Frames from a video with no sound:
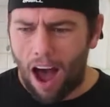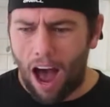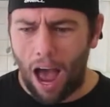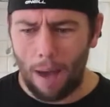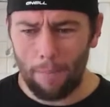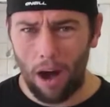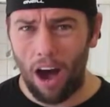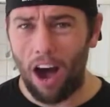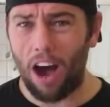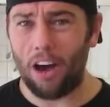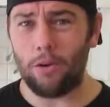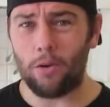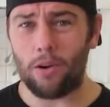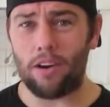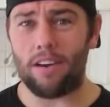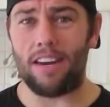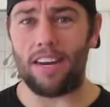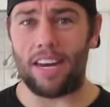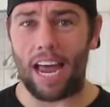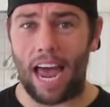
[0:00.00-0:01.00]
I'm one
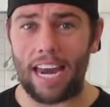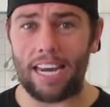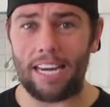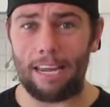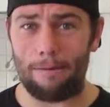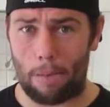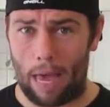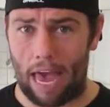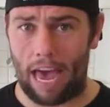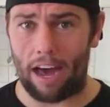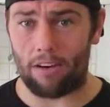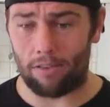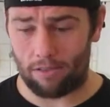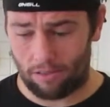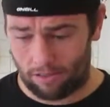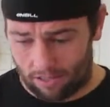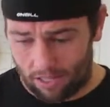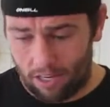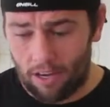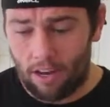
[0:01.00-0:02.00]
hundred ninety
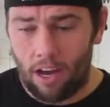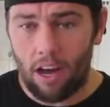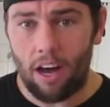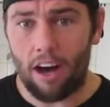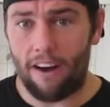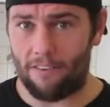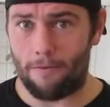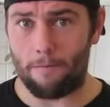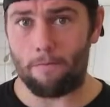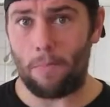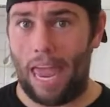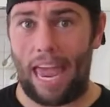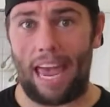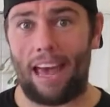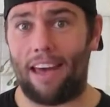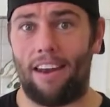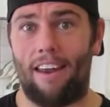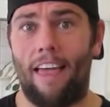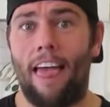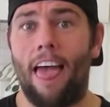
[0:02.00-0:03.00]
pounds of a
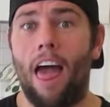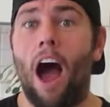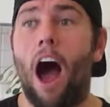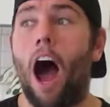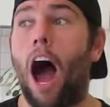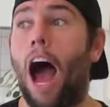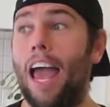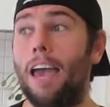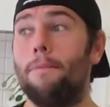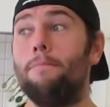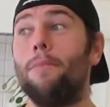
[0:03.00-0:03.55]
man. I